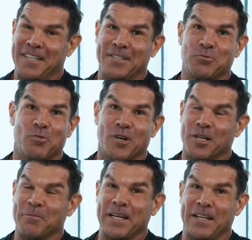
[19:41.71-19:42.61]
it's
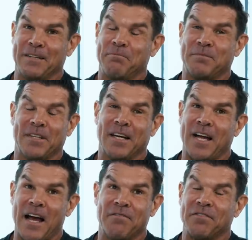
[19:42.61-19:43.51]
work, man. It,
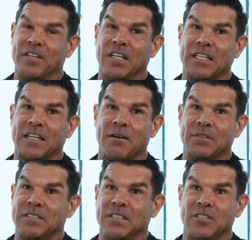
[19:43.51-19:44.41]
I feel like I
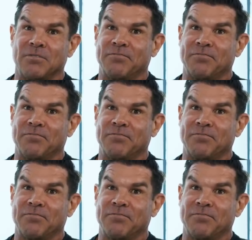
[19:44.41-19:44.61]
was in a